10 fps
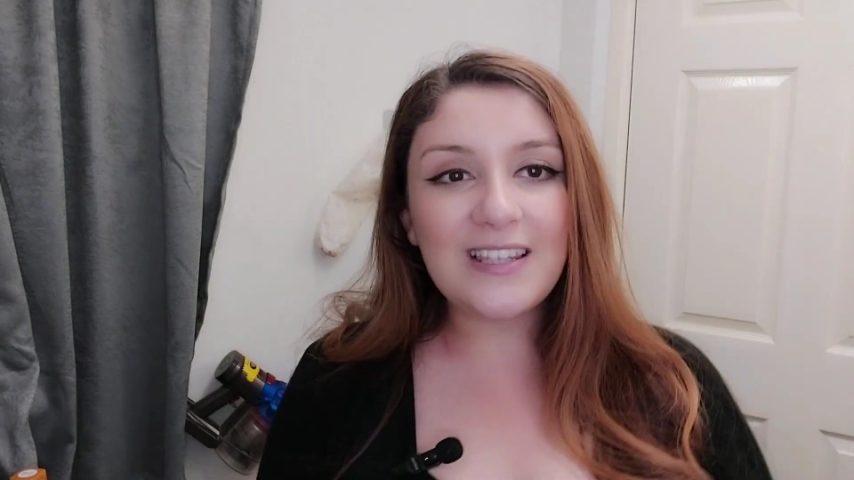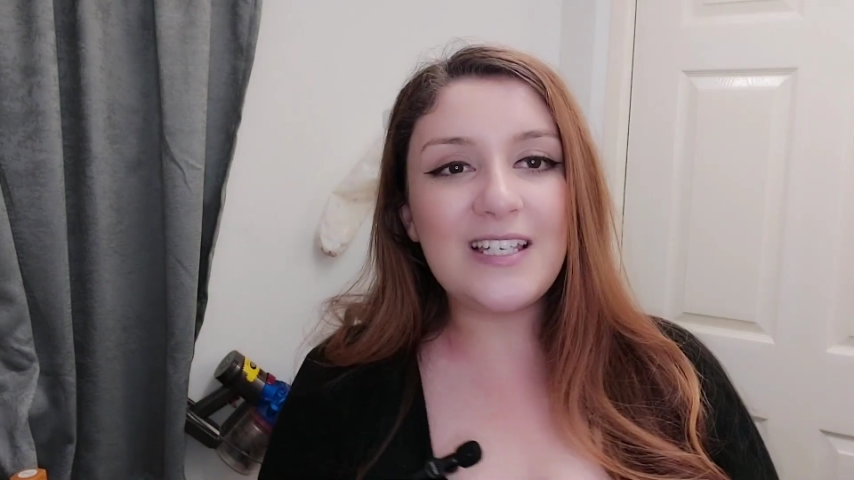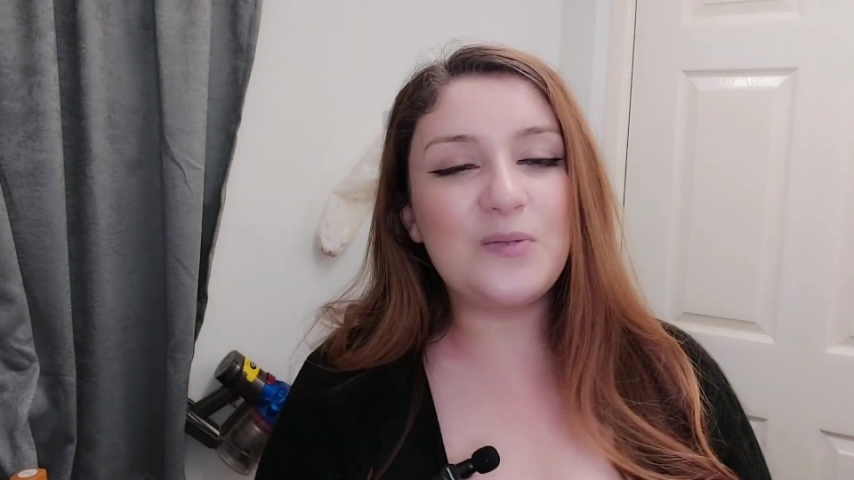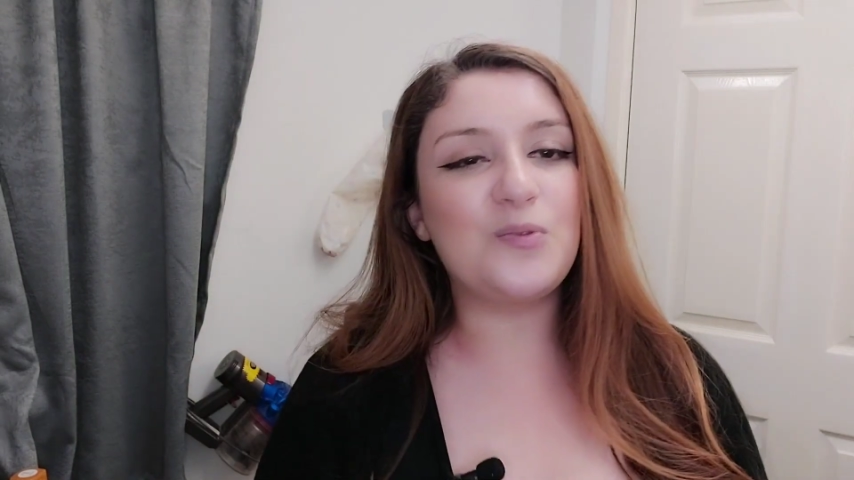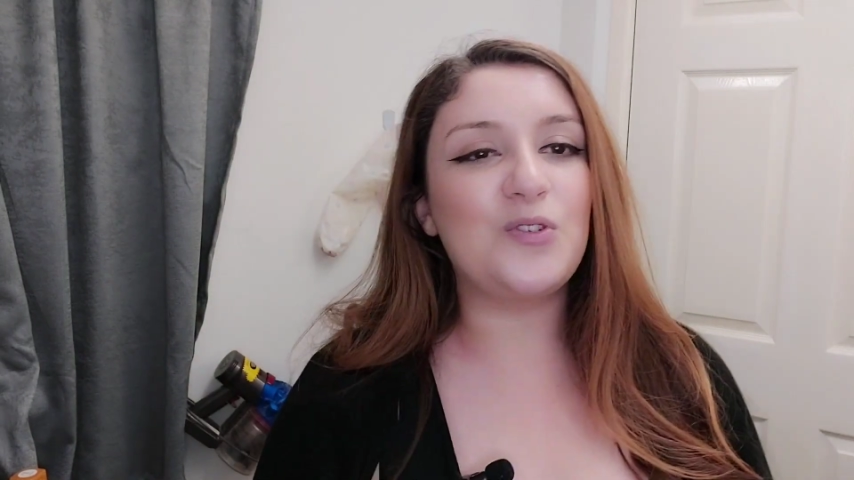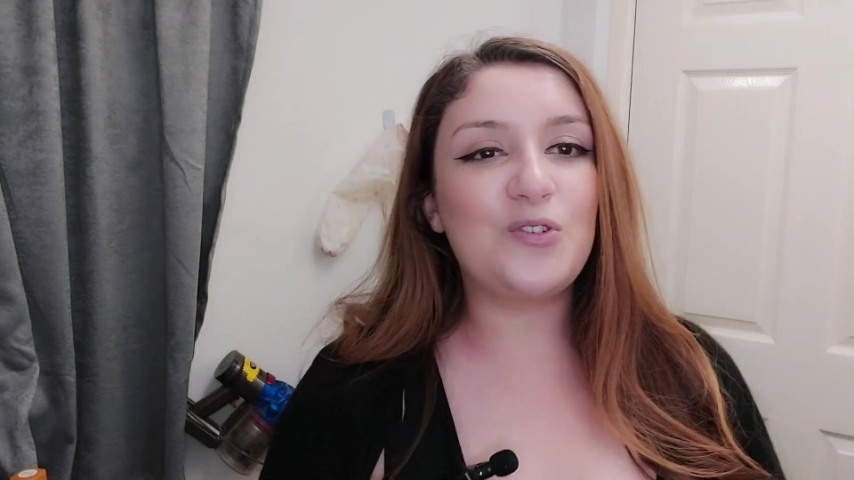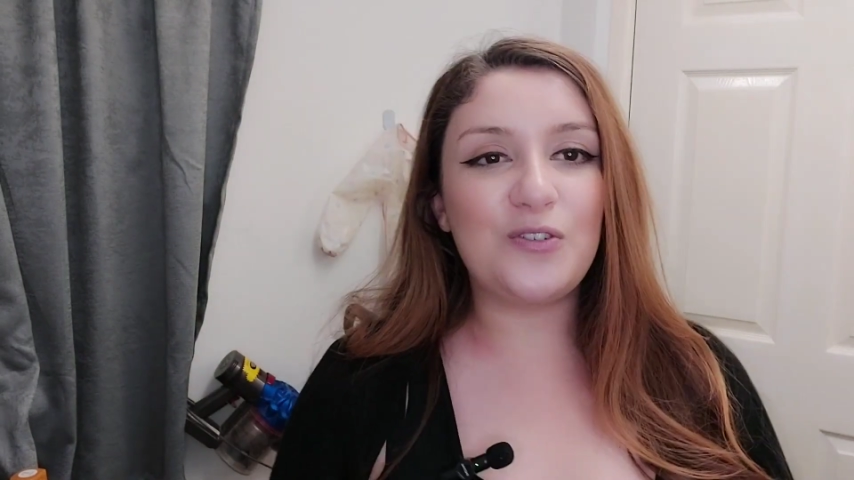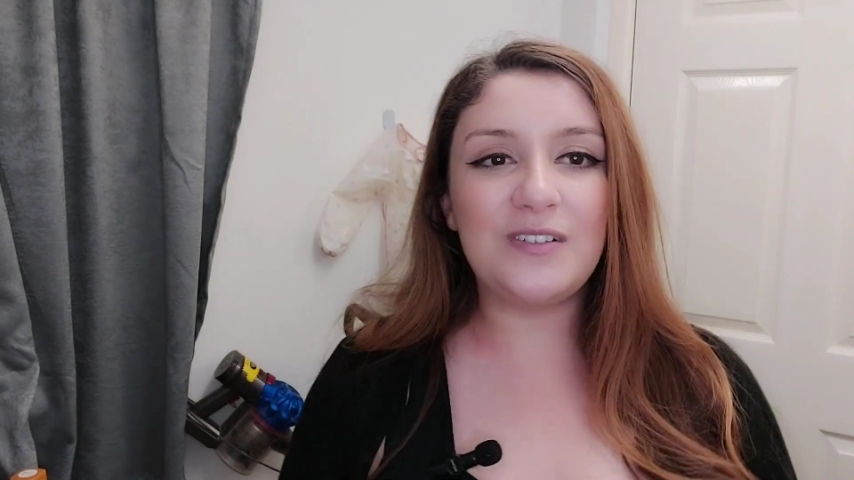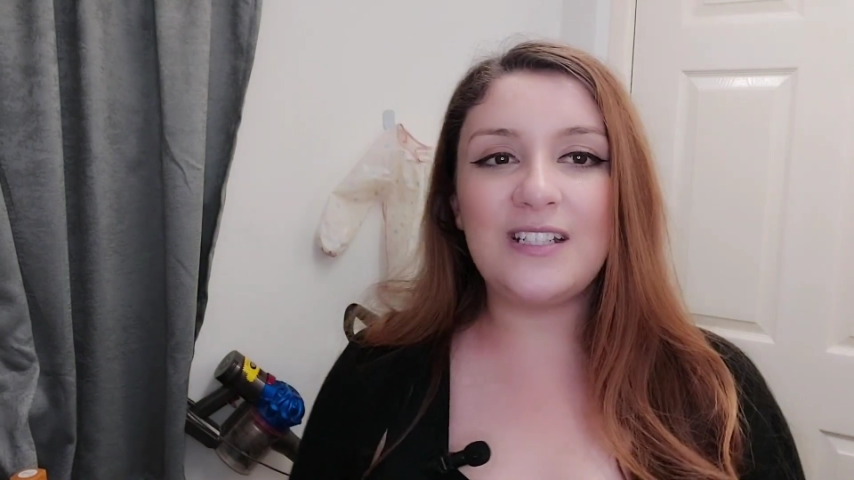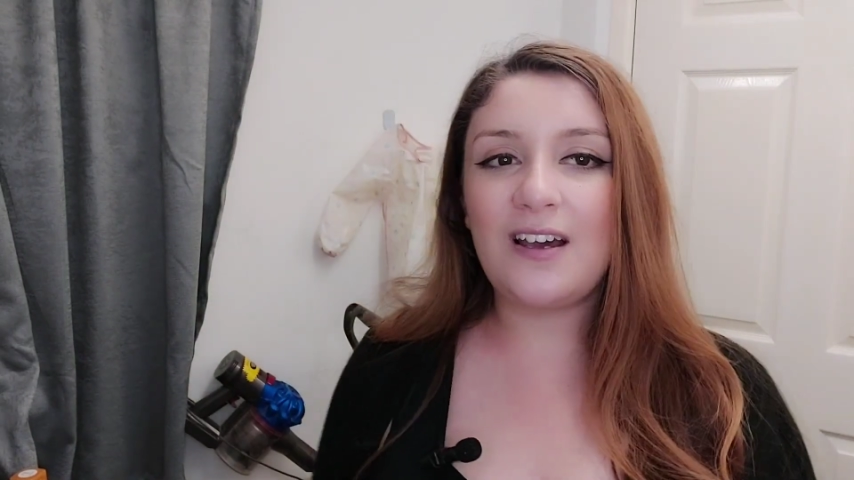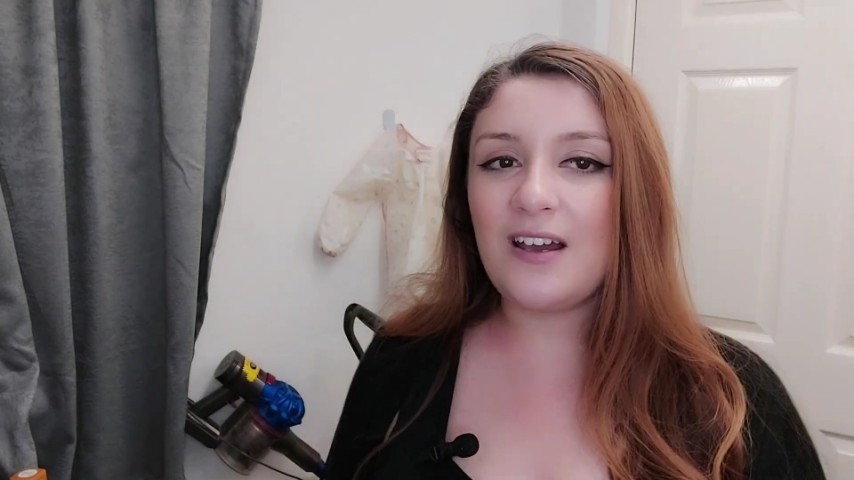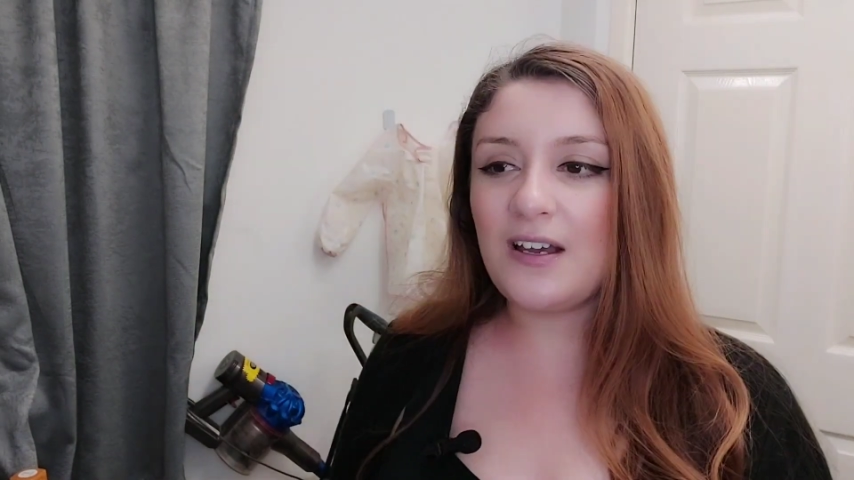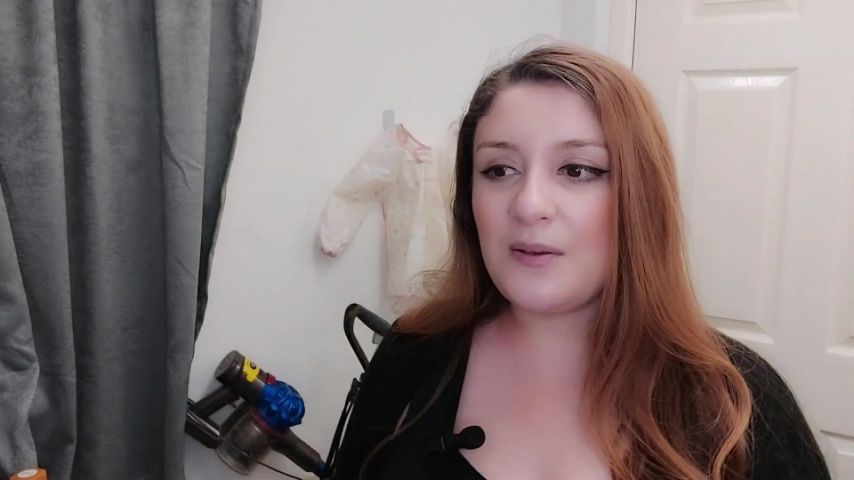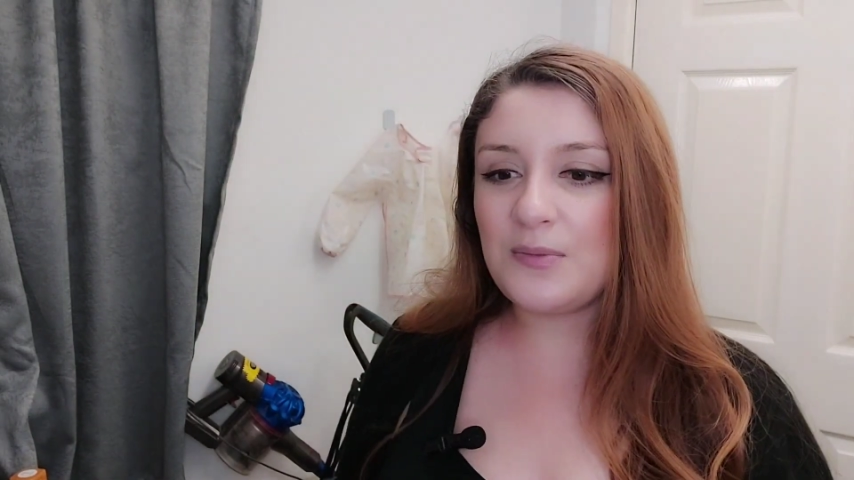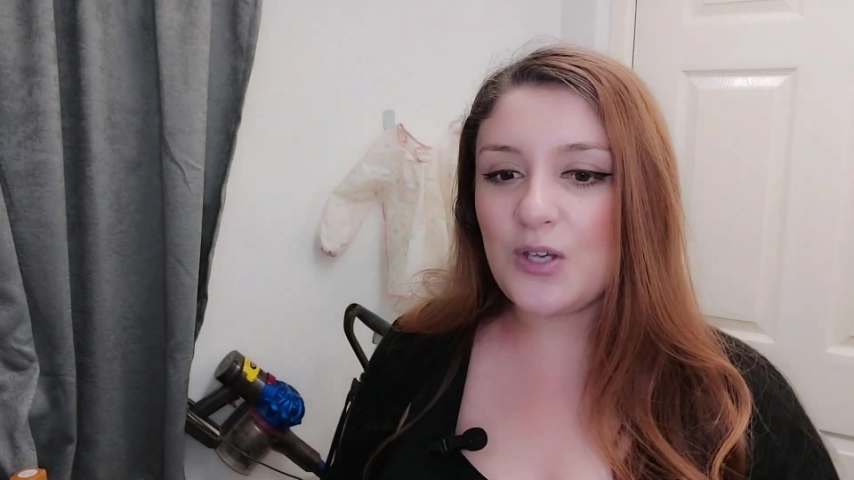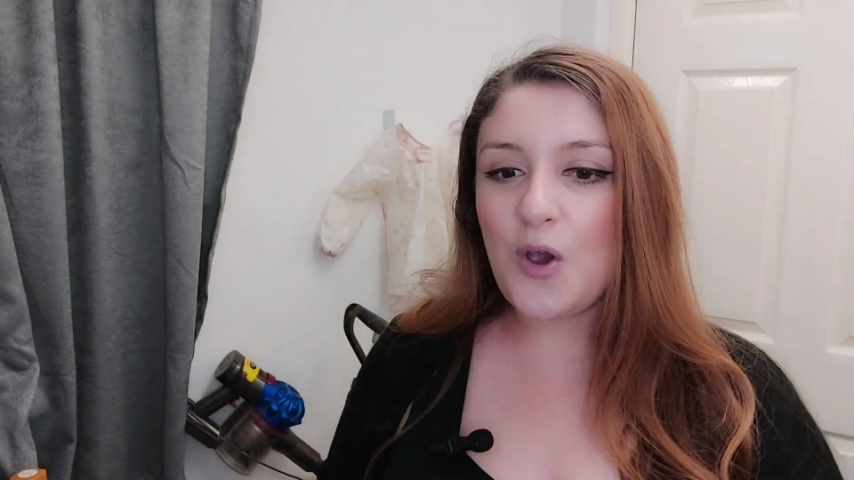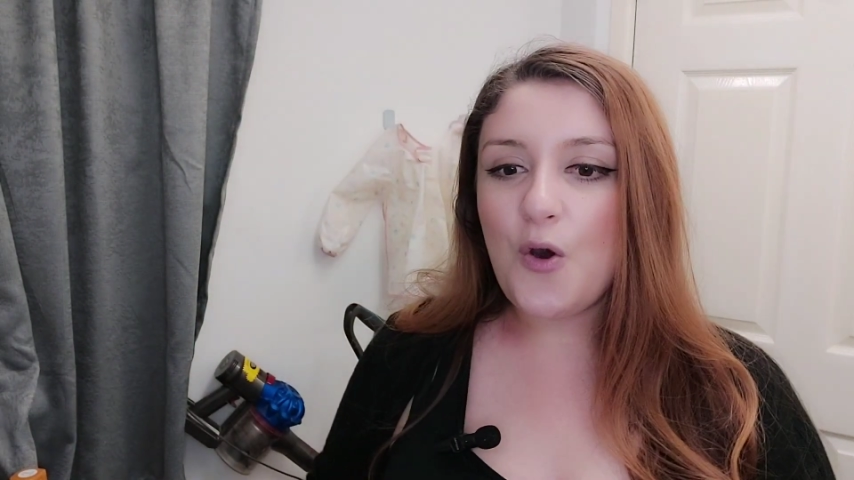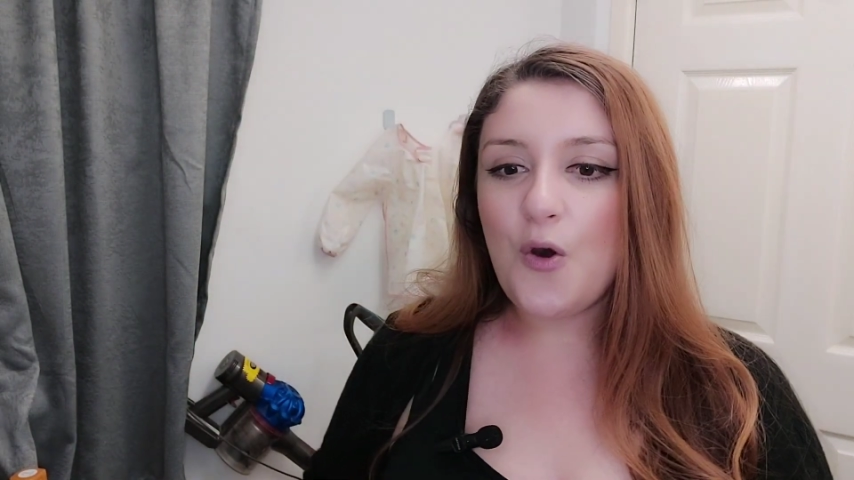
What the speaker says: more story times, or